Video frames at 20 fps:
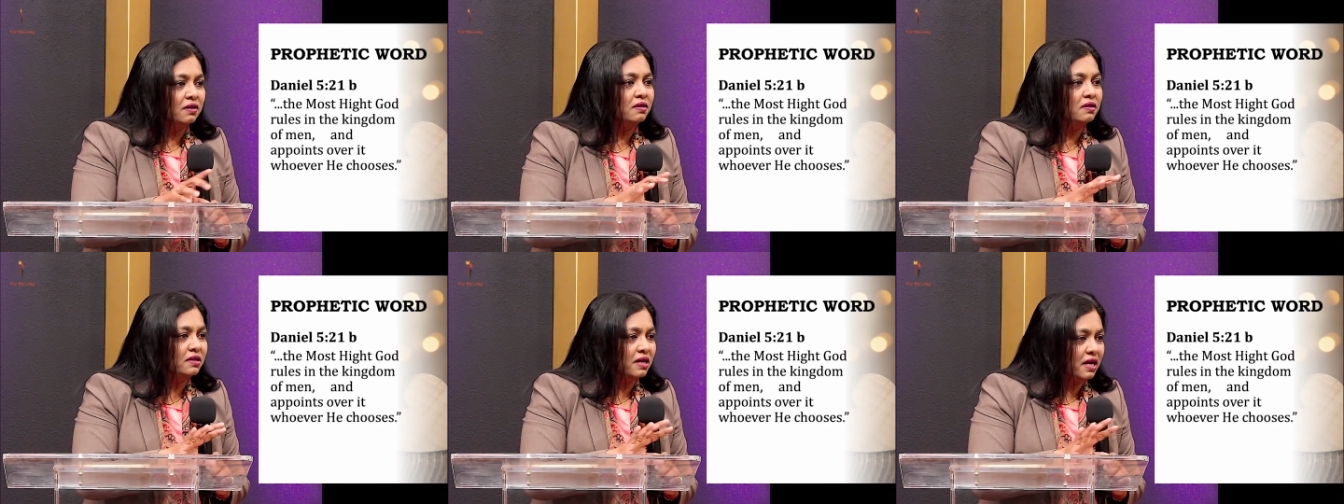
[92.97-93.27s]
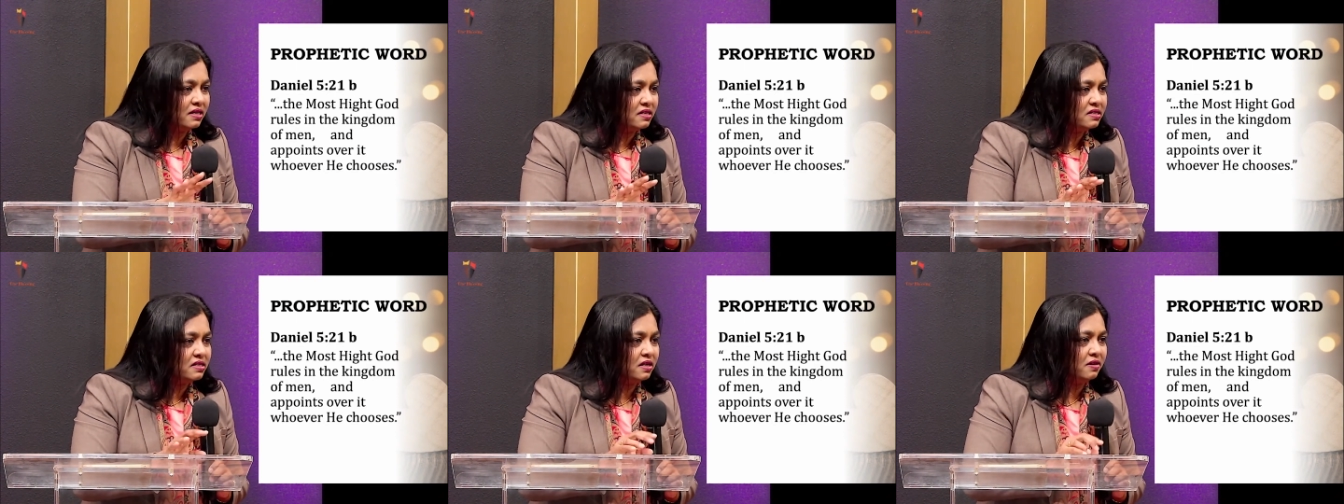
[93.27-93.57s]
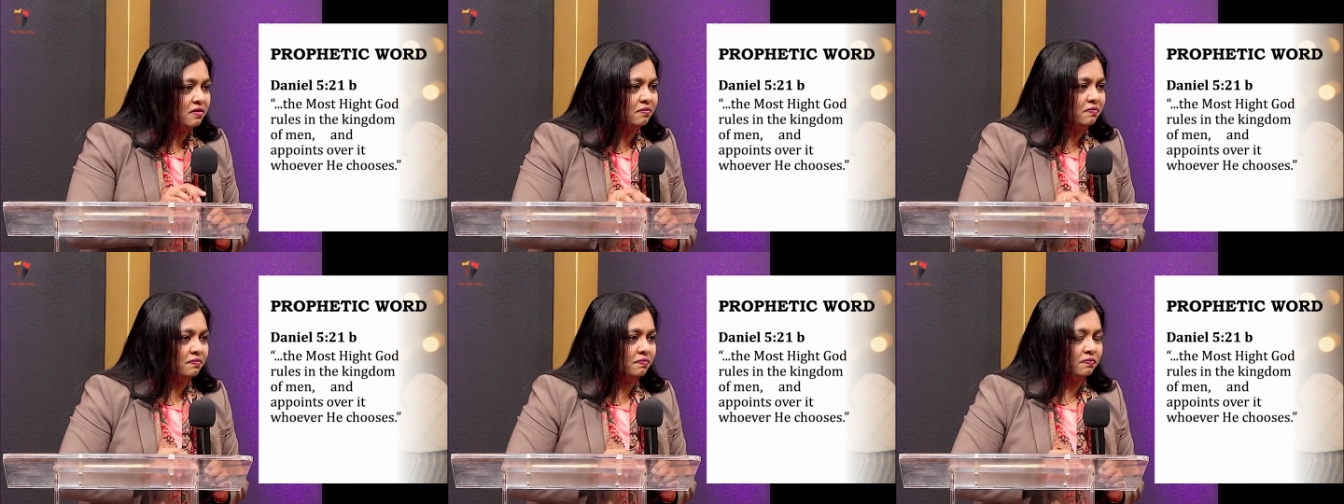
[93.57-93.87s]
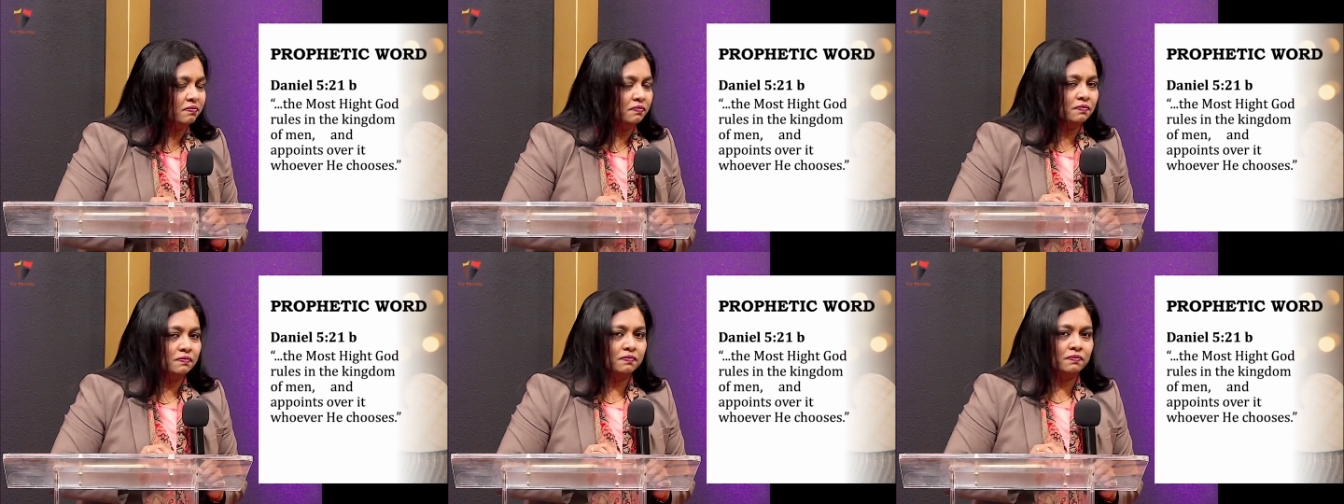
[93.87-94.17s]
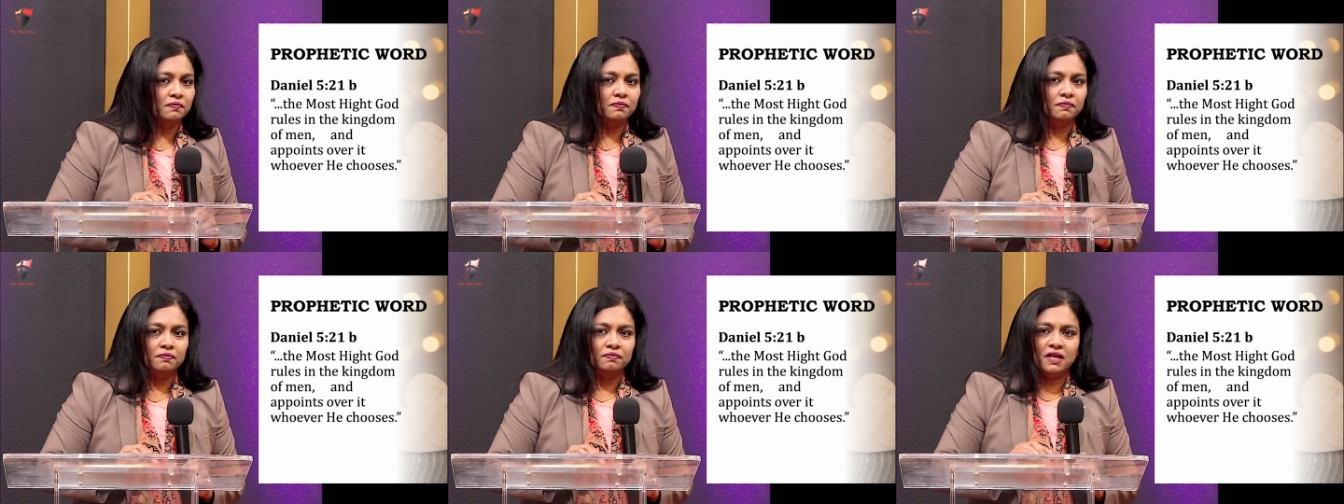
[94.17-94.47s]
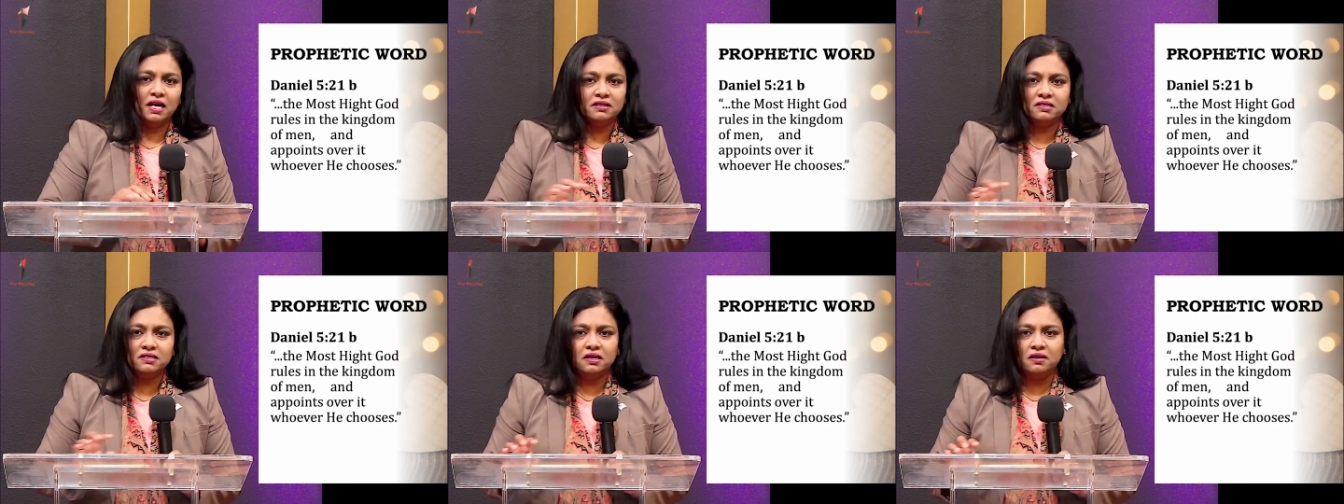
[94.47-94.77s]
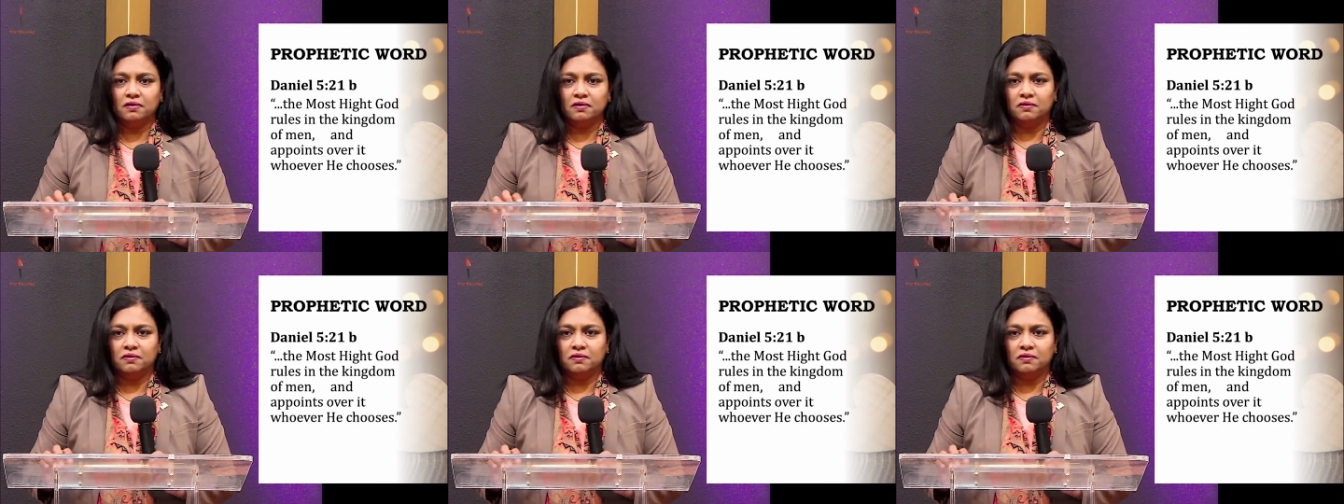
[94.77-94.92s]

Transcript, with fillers: That's it. That's it.